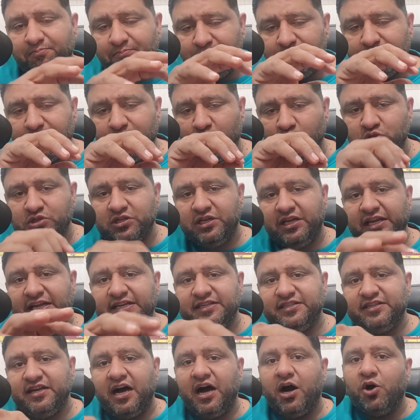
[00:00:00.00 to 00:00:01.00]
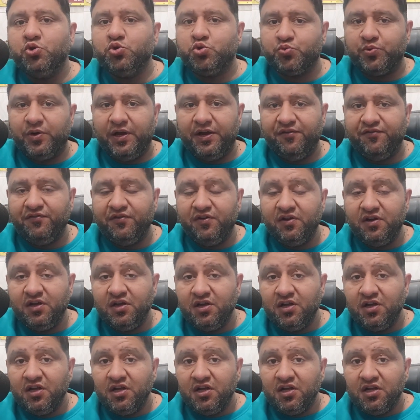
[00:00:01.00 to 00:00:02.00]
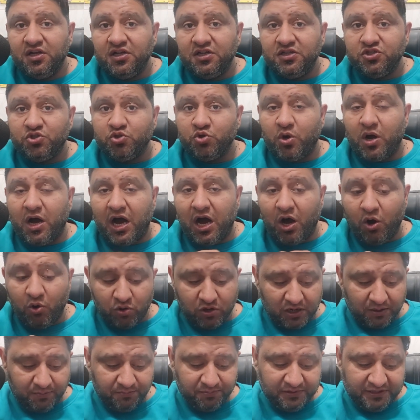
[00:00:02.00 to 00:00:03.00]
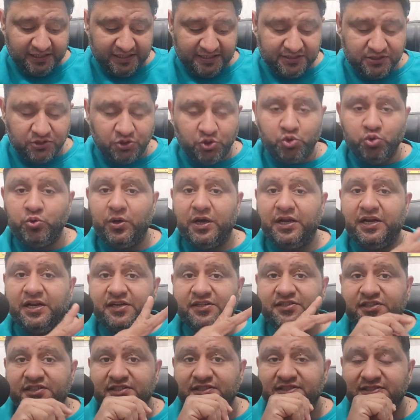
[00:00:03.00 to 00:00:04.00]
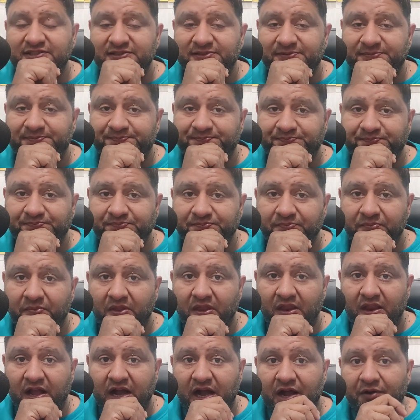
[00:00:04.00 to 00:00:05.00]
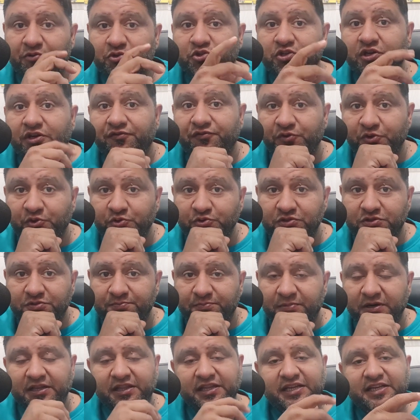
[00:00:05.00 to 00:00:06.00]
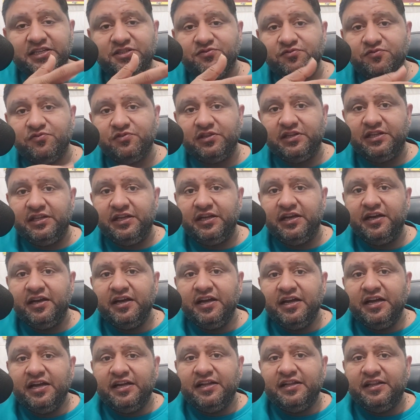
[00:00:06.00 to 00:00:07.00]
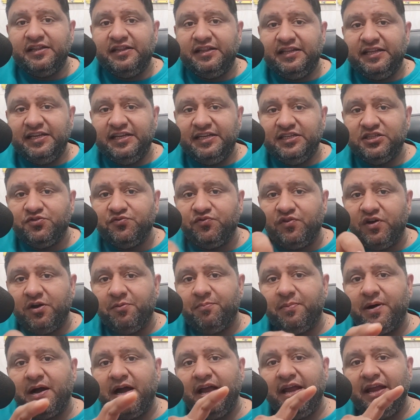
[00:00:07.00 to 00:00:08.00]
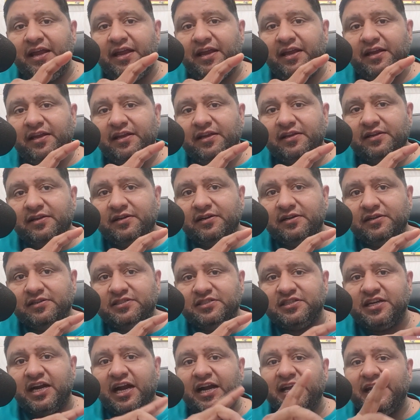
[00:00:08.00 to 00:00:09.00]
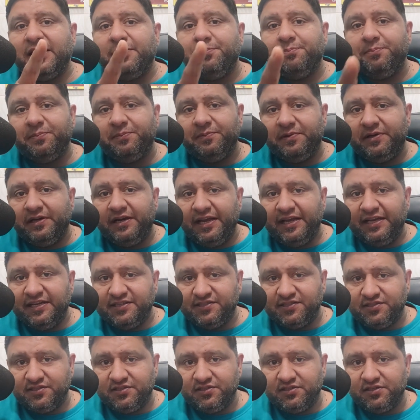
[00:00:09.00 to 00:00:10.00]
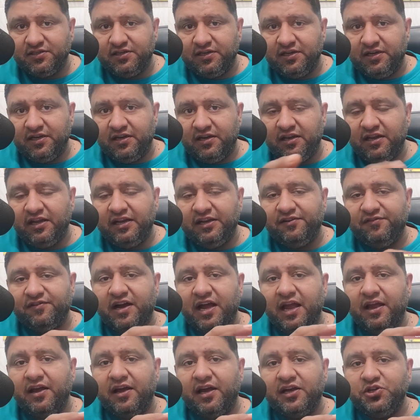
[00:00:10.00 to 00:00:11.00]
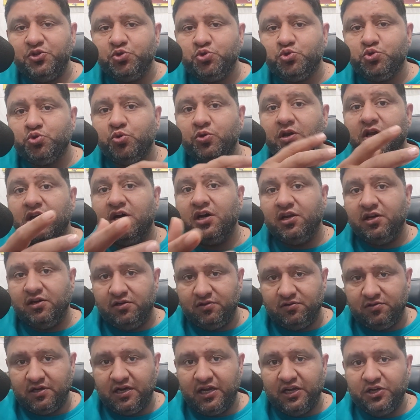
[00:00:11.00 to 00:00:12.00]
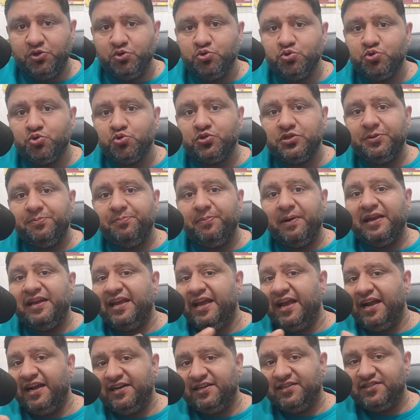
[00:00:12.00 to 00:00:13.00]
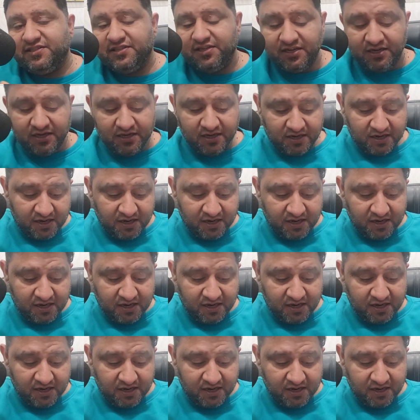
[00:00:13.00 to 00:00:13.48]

mostly is a housewife. So how come these two energies? I was confused, but these they these were my starting days. Like I, I used to learn. I used to see many hands.